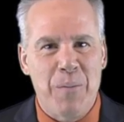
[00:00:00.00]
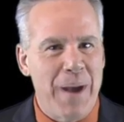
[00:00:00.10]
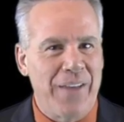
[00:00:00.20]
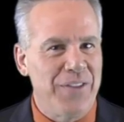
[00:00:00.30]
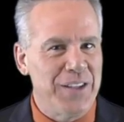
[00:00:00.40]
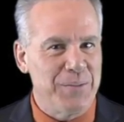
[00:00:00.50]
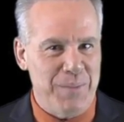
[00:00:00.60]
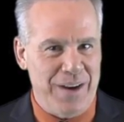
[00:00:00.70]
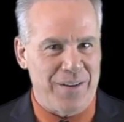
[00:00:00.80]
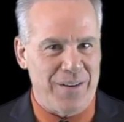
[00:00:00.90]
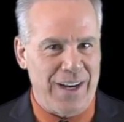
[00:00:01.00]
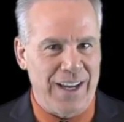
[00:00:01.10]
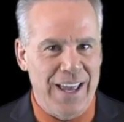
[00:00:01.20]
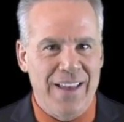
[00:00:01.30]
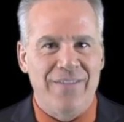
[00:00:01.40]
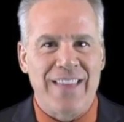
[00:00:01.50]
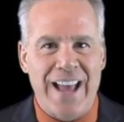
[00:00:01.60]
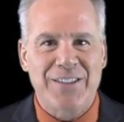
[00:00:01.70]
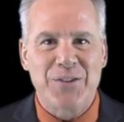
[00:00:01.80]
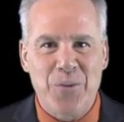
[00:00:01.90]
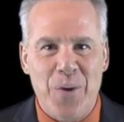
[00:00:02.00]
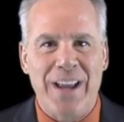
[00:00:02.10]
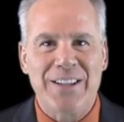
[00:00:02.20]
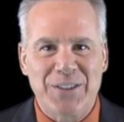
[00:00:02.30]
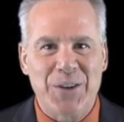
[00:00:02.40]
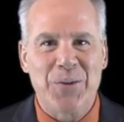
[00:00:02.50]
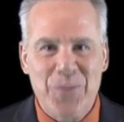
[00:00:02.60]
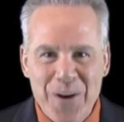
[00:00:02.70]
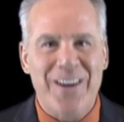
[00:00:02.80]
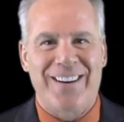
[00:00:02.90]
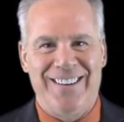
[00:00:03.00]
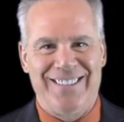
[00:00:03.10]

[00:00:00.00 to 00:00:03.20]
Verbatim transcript: about this mirroring. That's the way it's going to work.